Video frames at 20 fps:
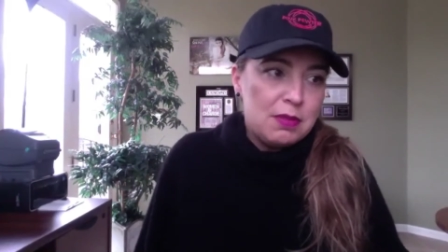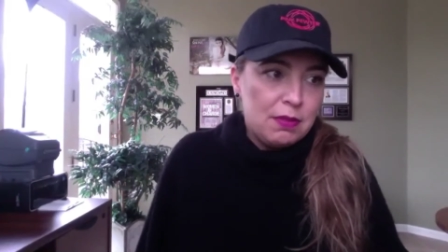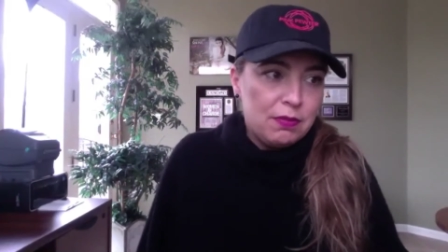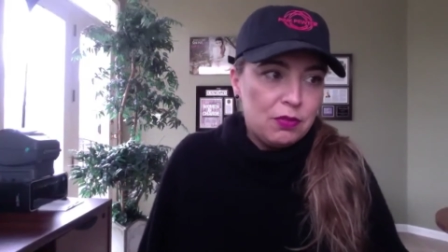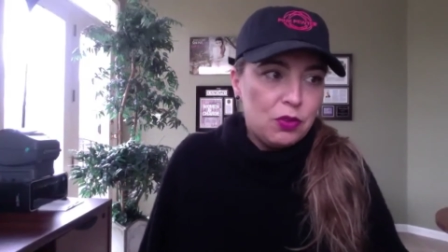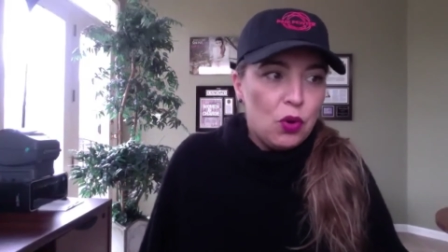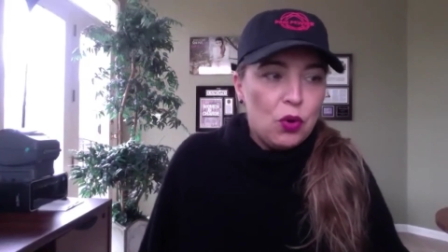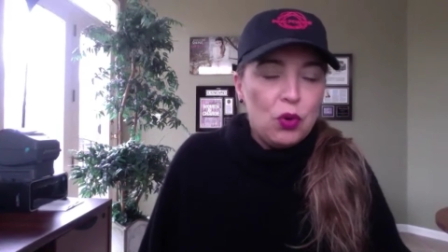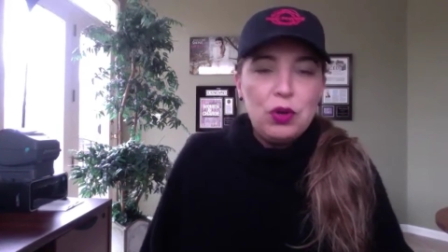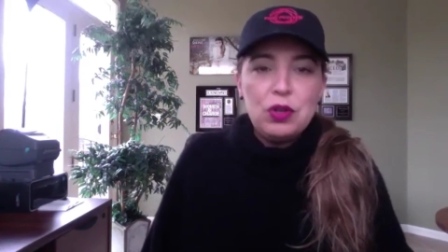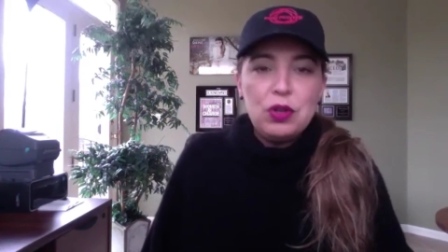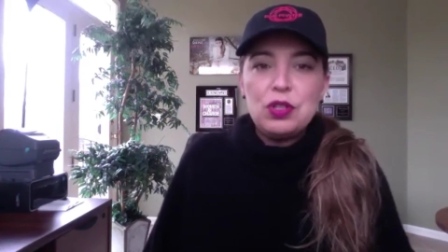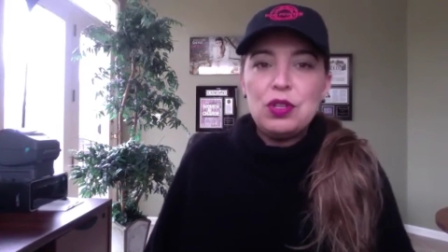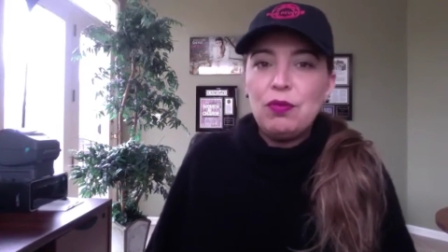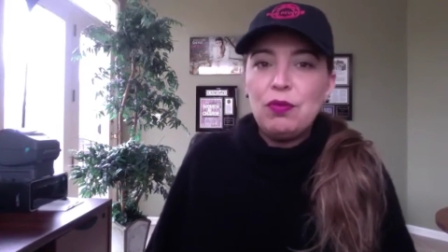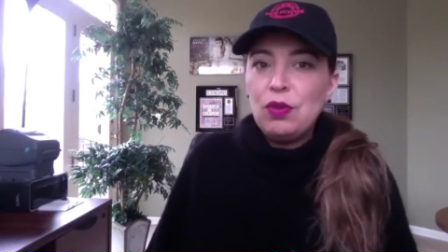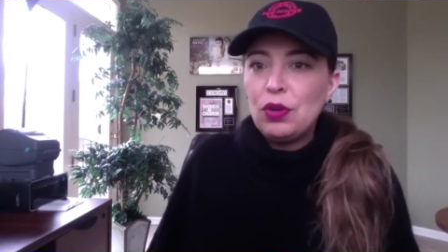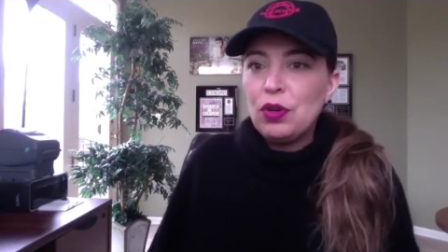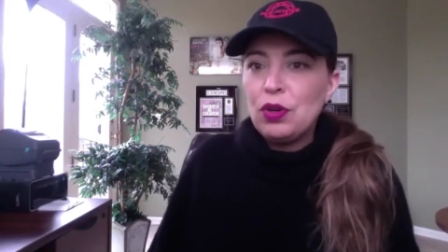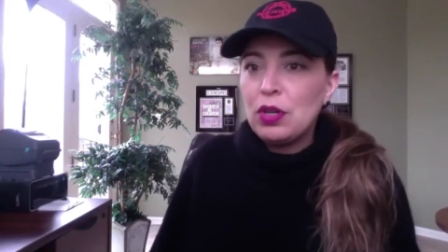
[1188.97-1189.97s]
Of course, if
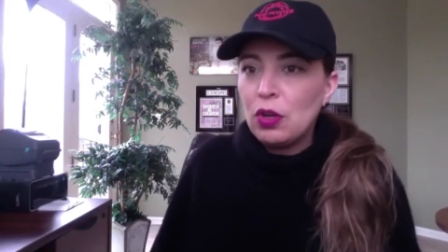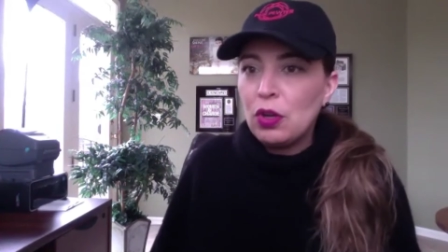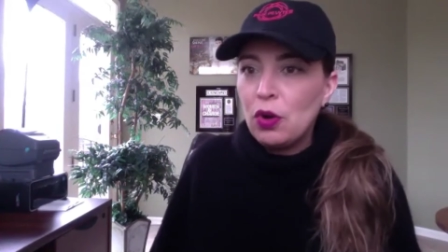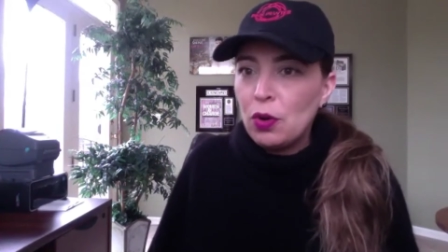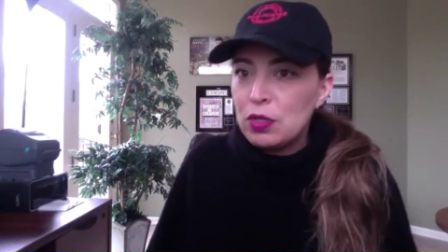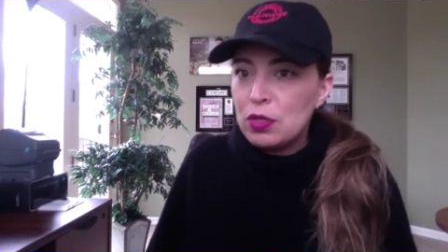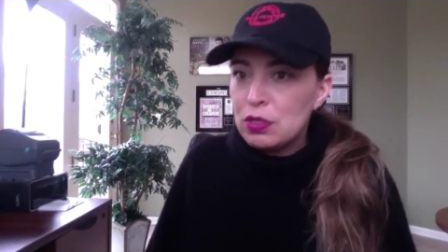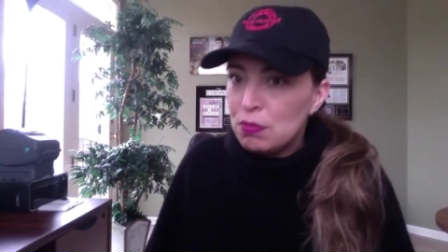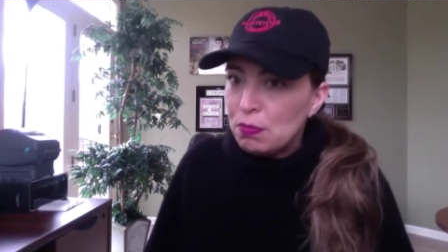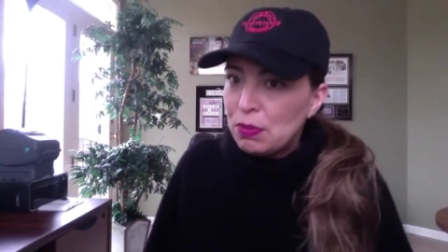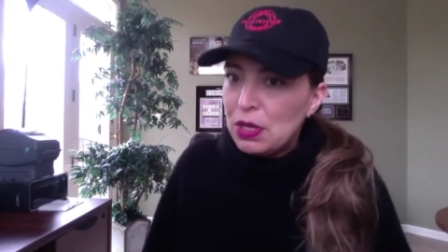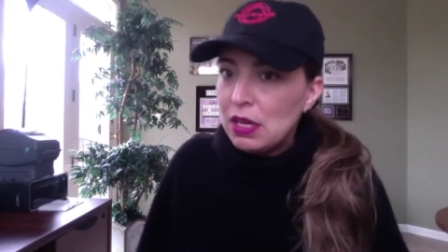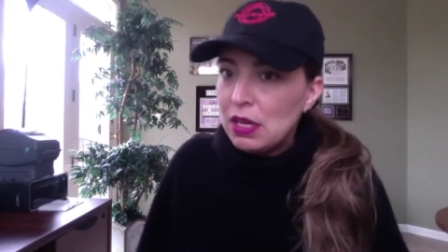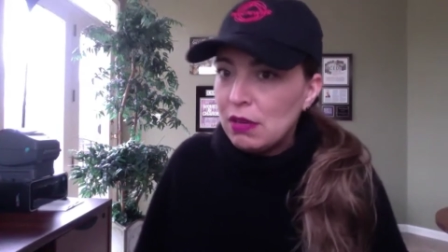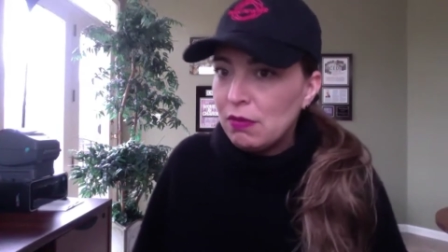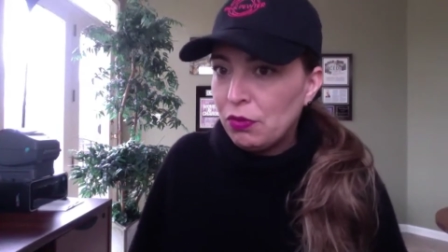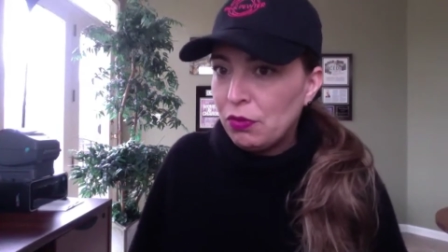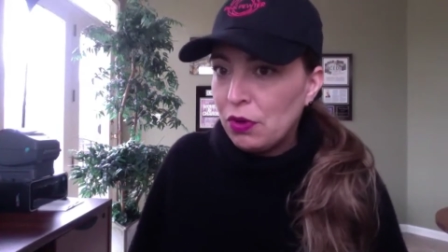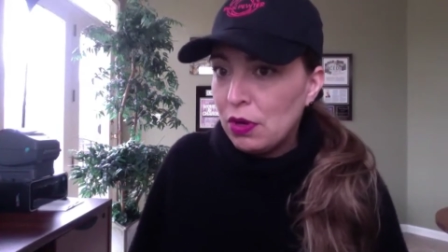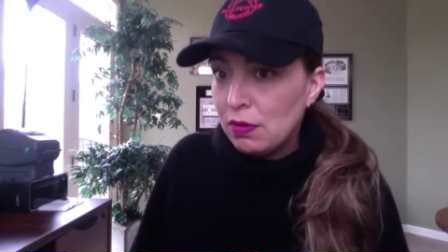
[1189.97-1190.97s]
you're gonna go speak
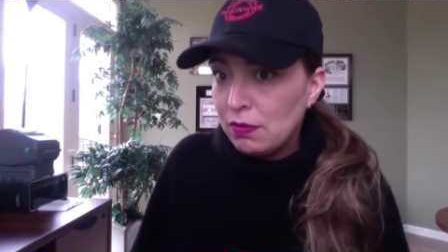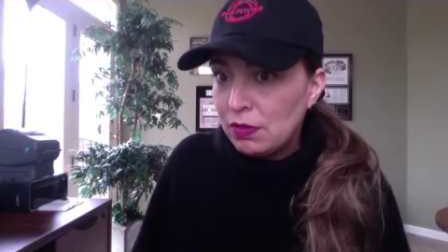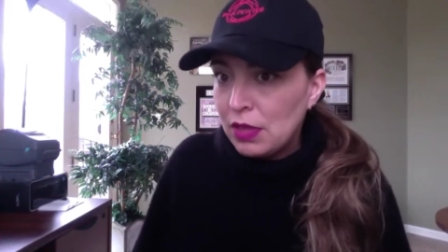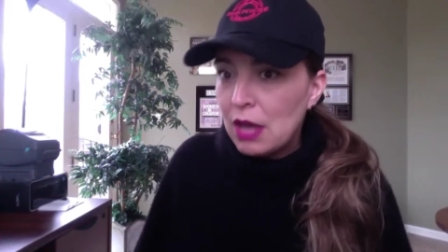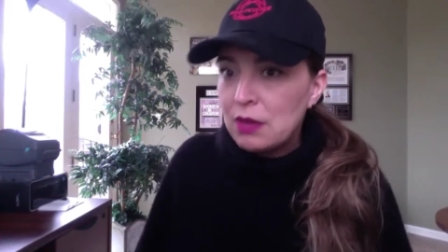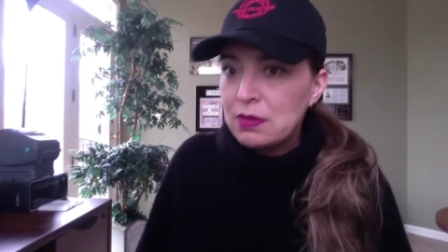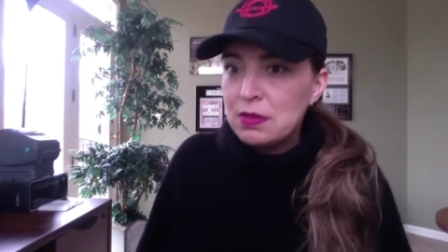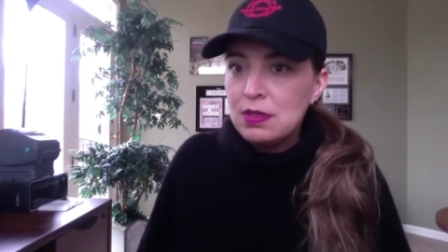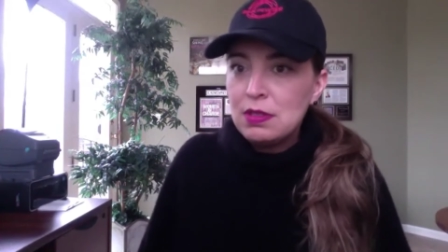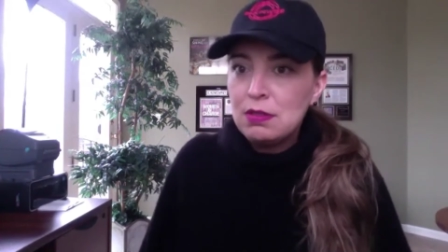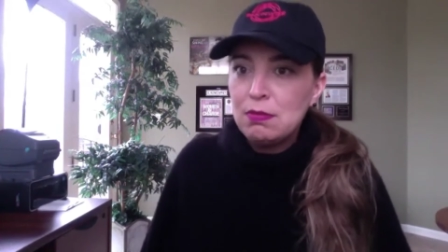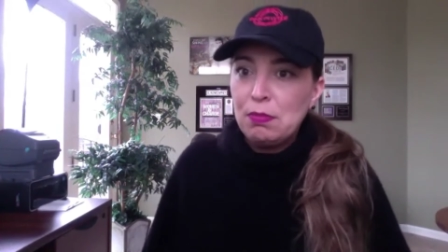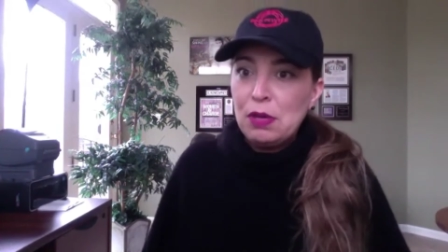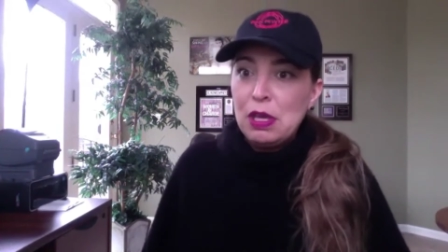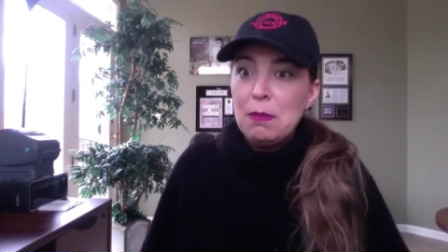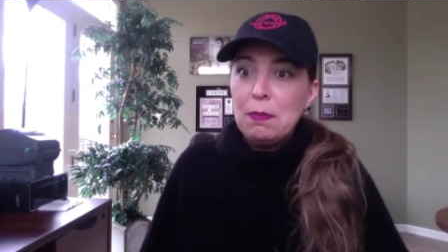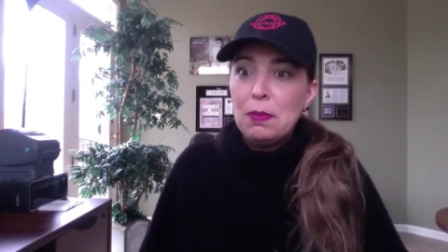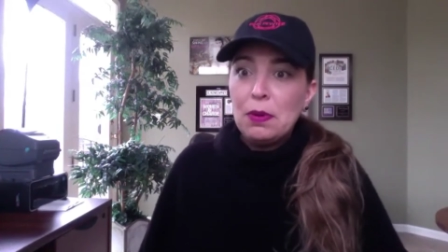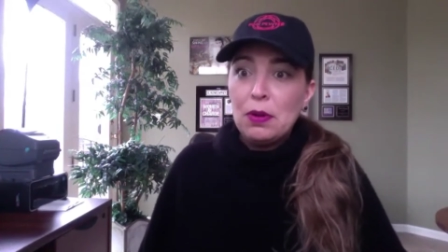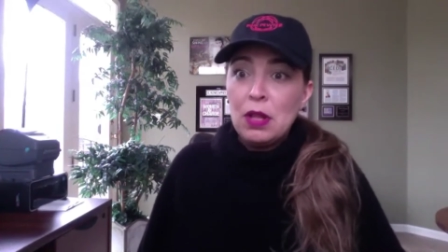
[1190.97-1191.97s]
in front of thousands of
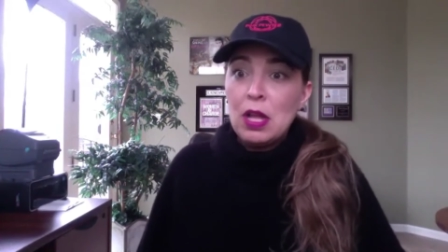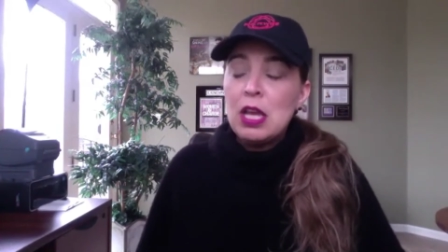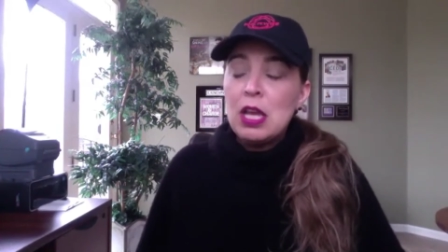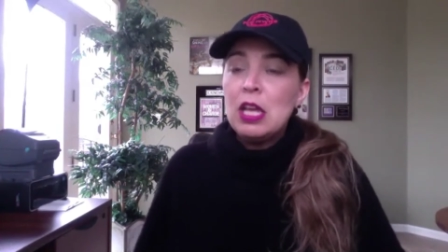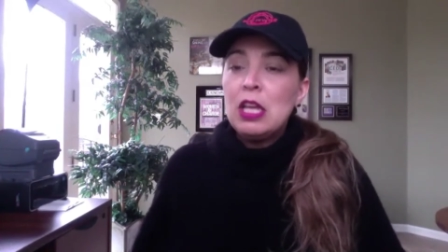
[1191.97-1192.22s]
people,